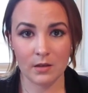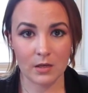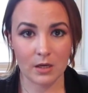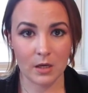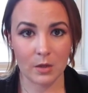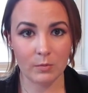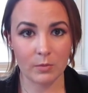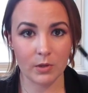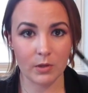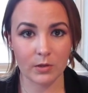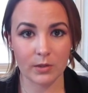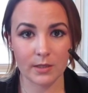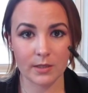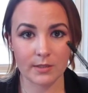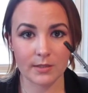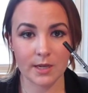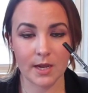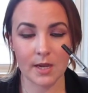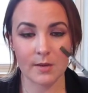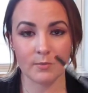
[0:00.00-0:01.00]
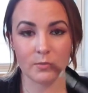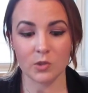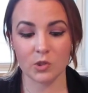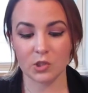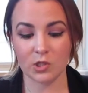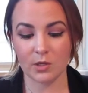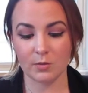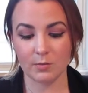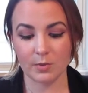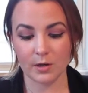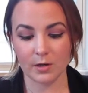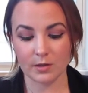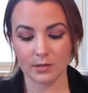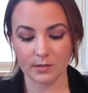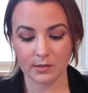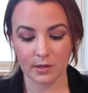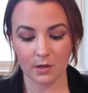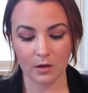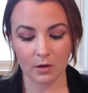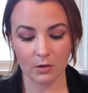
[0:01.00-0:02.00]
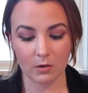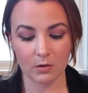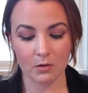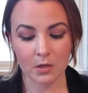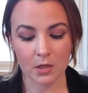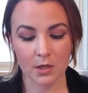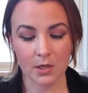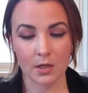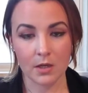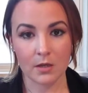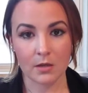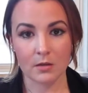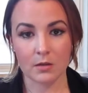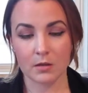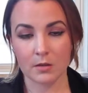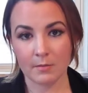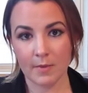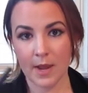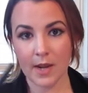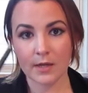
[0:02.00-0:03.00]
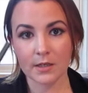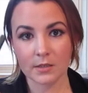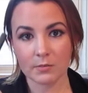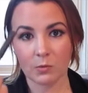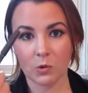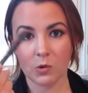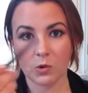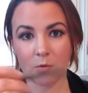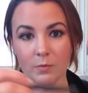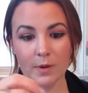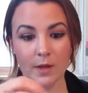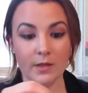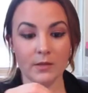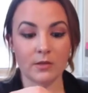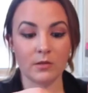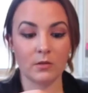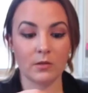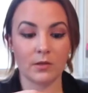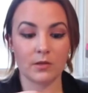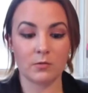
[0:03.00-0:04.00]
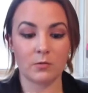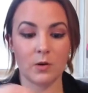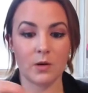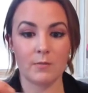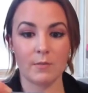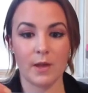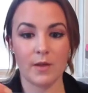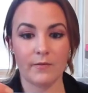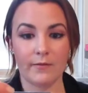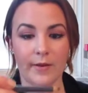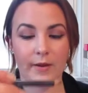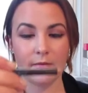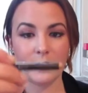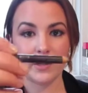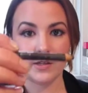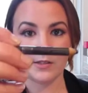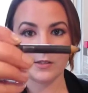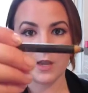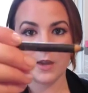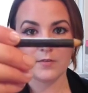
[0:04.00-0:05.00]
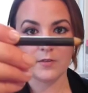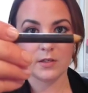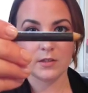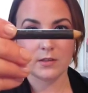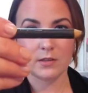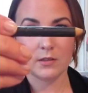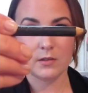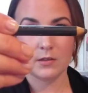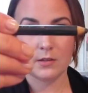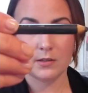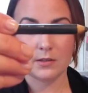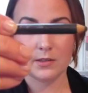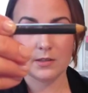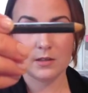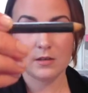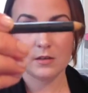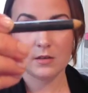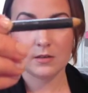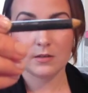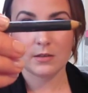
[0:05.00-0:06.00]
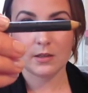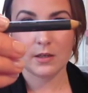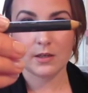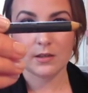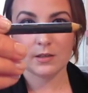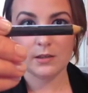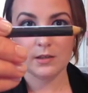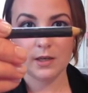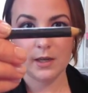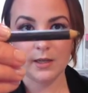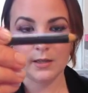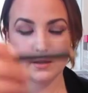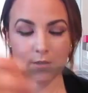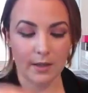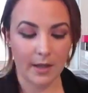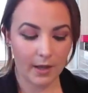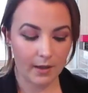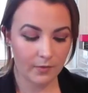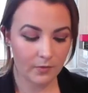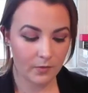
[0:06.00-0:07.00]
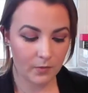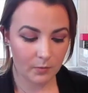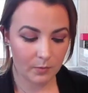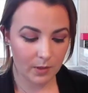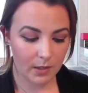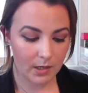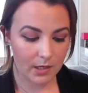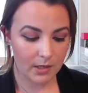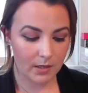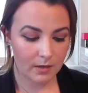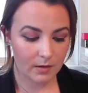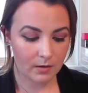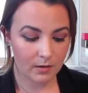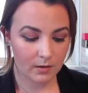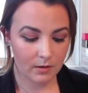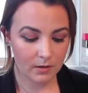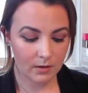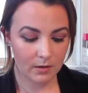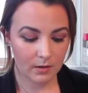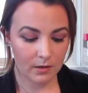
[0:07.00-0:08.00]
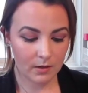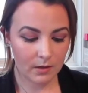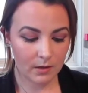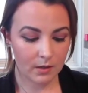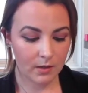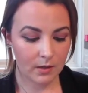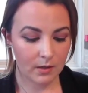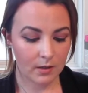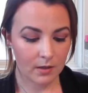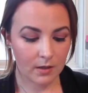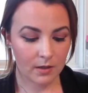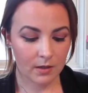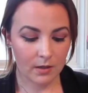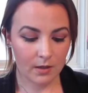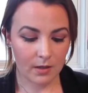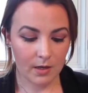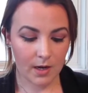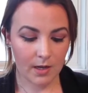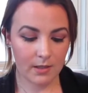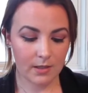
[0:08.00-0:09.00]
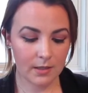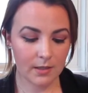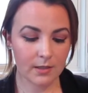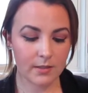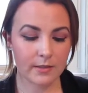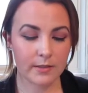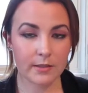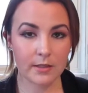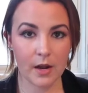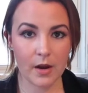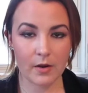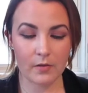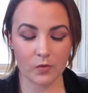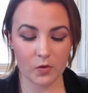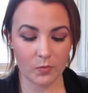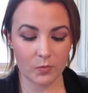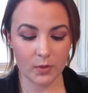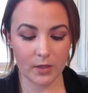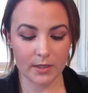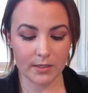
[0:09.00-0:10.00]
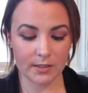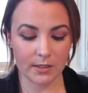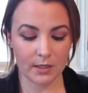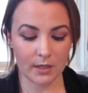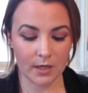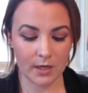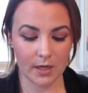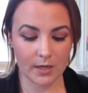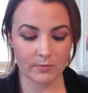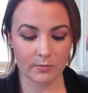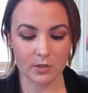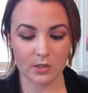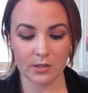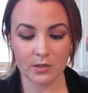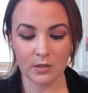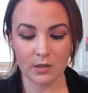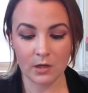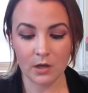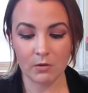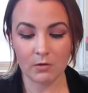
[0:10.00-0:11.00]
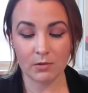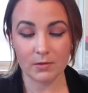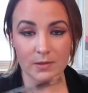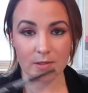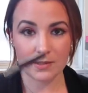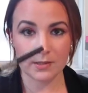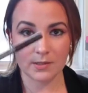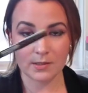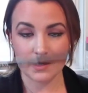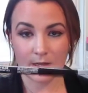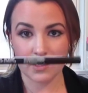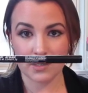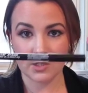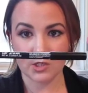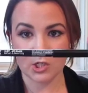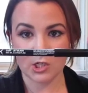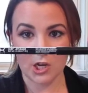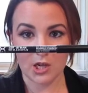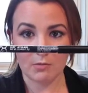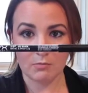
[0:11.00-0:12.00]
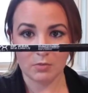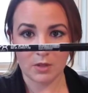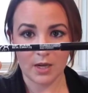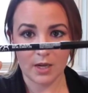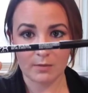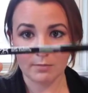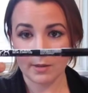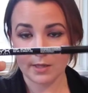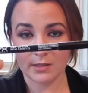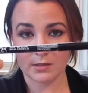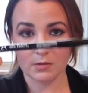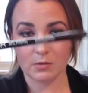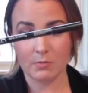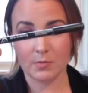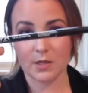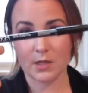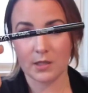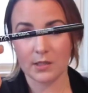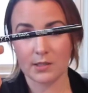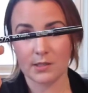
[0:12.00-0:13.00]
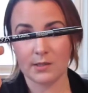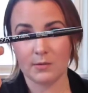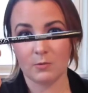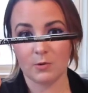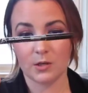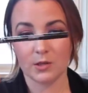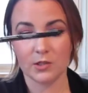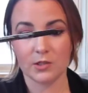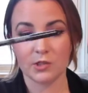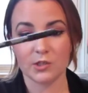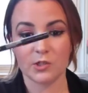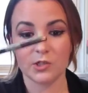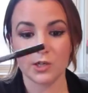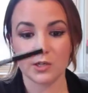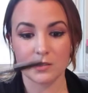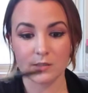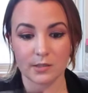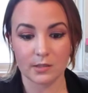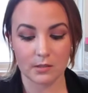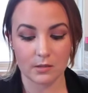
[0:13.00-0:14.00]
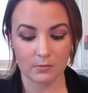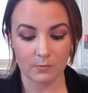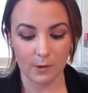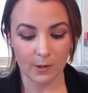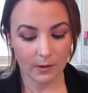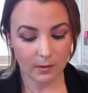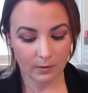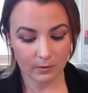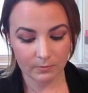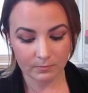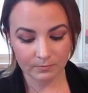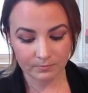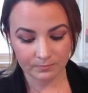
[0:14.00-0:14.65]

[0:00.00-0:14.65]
a million times cheaper. So the MAC Smolder pencil is one of my favorites. Obviously you can see there's like none left, but I think instead of replacing it, I'm just gonna go with this NYX Jet Black pencil because it works just as well.